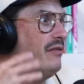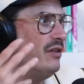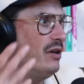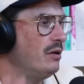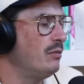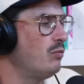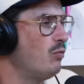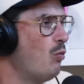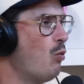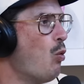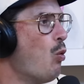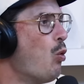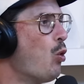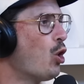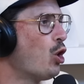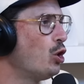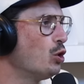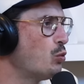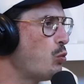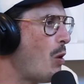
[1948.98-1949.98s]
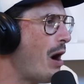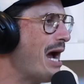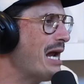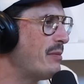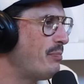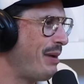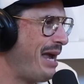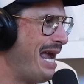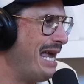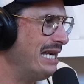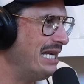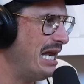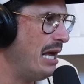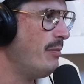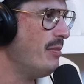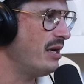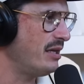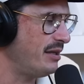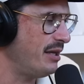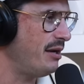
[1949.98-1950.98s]
of a worldwide
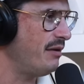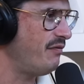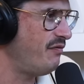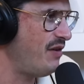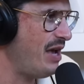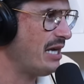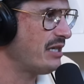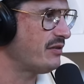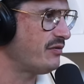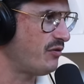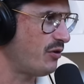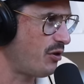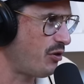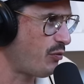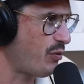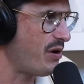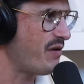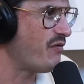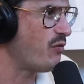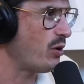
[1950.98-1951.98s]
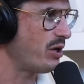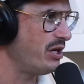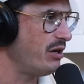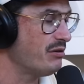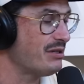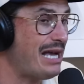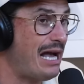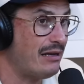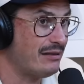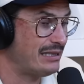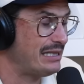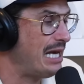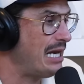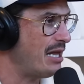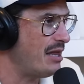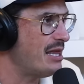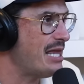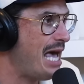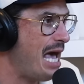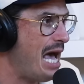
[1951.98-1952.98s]
pandemic that affects for three or four years, outside
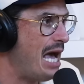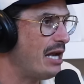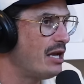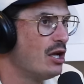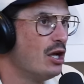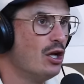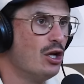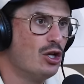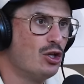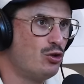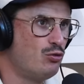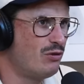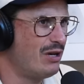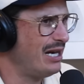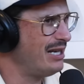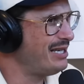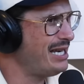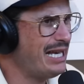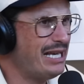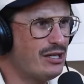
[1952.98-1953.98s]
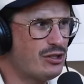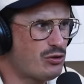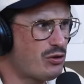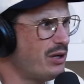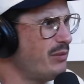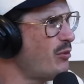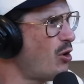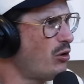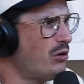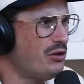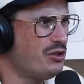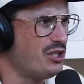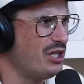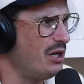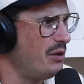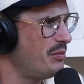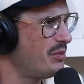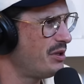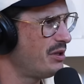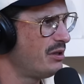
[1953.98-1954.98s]
of that, you've got to take extreme
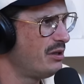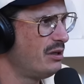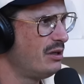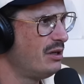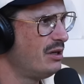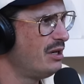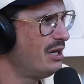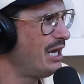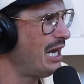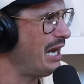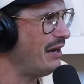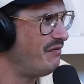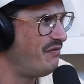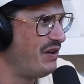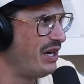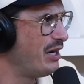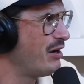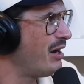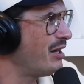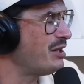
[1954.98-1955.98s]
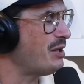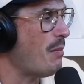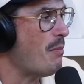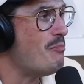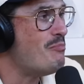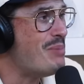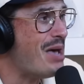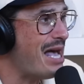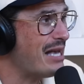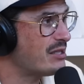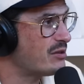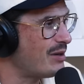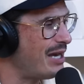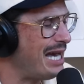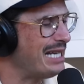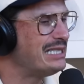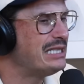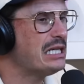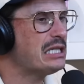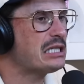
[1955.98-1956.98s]
ownership mm-hmm. and figure out the best.
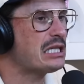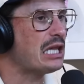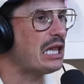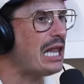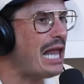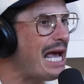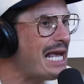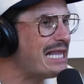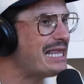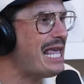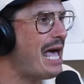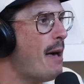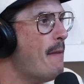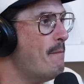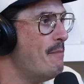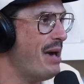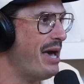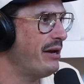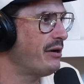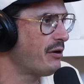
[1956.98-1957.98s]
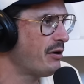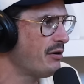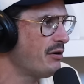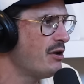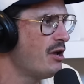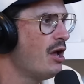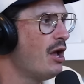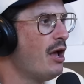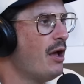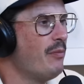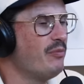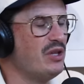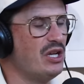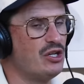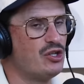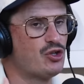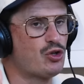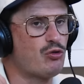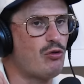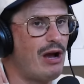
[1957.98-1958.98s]
I just like that better
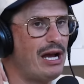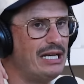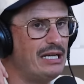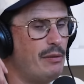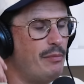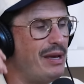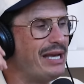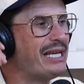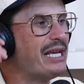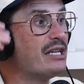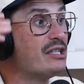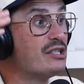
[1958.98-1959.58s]
than trying to make